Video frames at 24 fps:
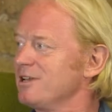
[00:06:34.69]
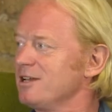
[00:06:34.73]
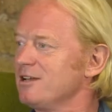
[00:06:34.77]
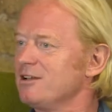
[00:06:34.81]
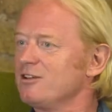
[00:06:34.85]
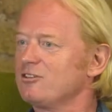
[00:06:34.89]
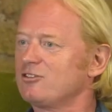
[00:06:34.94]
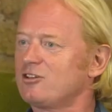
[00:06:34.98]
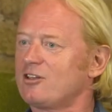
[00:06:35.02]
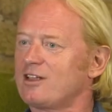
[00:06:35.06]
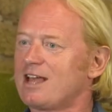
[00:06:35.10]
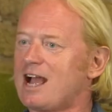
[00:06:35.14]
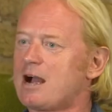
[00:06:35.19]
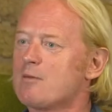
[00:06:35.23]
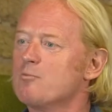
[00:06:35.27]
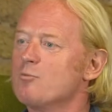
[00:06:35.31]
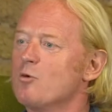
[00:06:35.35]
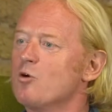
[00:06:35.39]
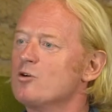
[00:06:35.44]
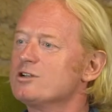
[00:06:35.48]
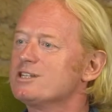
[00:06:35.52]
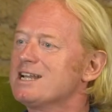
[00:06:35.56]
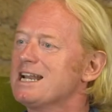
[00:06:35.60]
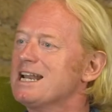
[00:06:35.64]
Mm-hmm. So they act
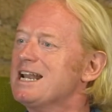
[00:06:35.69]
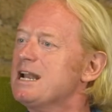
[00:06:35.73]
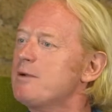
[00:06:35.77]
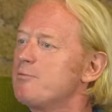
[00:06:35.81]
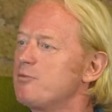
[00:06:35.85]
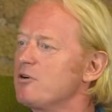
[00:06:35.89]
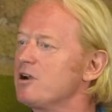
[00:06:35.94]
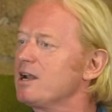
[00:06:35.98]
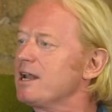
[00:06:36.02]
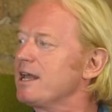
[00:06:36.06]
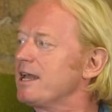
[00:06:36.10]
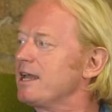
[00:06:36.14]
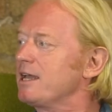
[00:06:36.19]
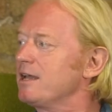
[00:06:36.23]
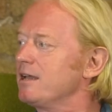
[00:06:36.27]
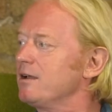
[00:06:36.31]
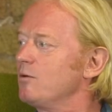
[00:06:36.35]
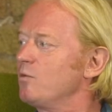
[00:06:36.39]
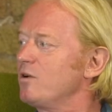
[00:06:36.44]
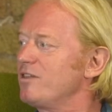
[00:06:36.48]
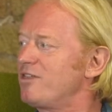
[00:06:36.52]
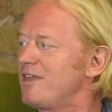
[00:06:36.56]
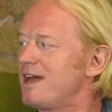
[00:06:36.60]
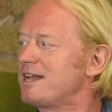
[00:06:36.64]
more deliberately
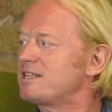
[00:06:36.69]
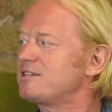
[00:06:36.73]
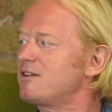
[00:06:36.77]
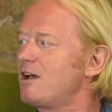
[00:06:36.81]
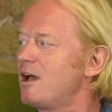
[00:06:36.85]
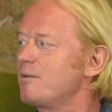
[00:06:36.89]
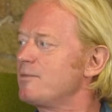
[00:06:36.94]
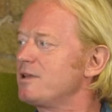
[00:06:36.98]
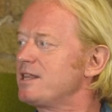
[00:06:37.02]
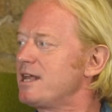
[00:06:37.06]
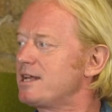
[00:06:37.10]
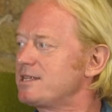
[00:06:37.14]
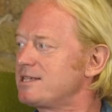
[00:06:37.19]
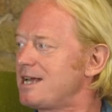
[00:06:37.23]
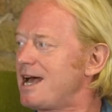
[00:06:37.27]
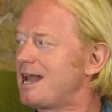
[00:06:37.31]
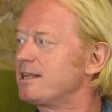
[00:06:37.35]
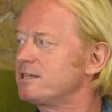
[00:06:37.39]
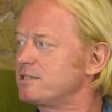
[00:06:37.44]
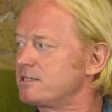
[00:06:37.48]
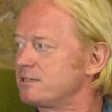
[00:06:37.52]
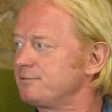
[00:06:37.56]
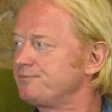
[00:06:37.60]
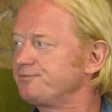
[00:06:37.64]
with their time and their
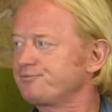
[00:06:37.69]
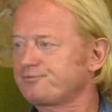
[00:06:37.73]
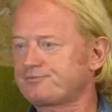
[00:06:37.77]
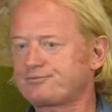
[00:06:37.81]
talents.